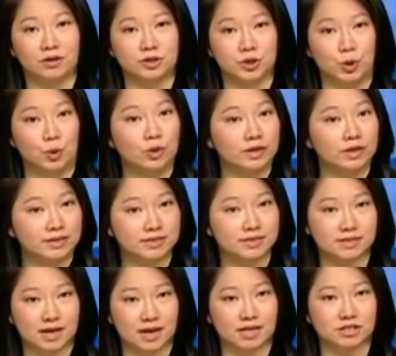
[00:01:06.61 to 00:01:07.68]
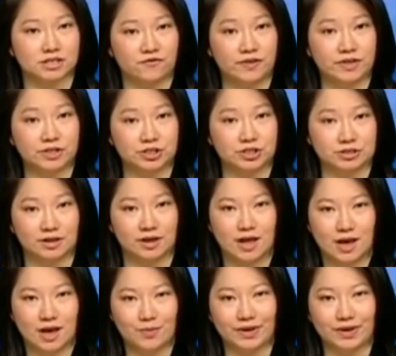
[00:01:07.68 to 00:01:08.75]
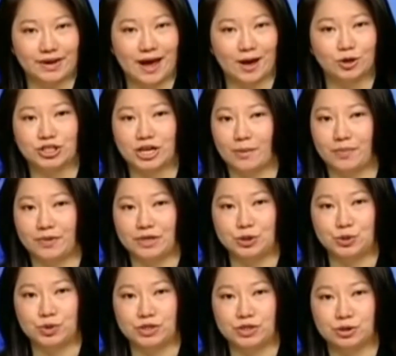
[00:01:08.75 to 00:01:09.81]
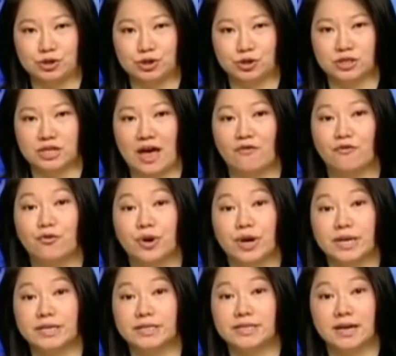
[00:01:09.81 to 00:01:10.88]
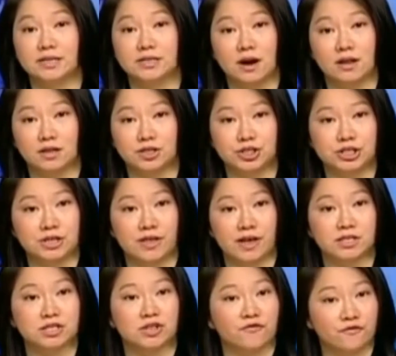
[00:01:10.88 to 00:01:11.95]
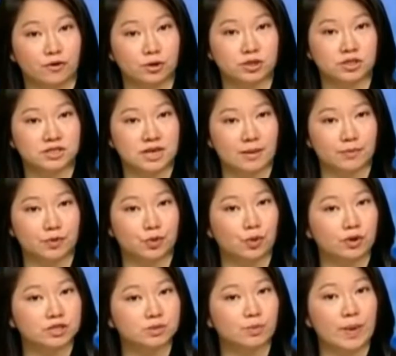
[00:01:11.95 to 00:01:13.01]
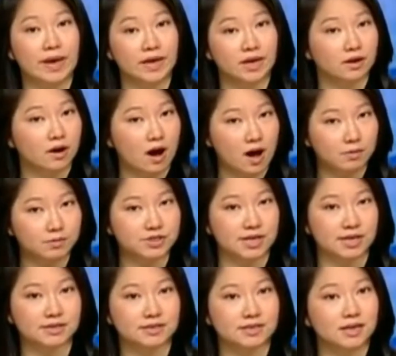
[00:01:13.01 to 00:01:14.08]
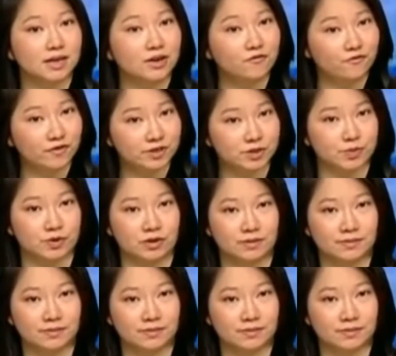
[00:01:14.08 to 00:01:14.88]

only to science fiction, but now Japanese researchers have created technology that's the first step towards making objects invisible.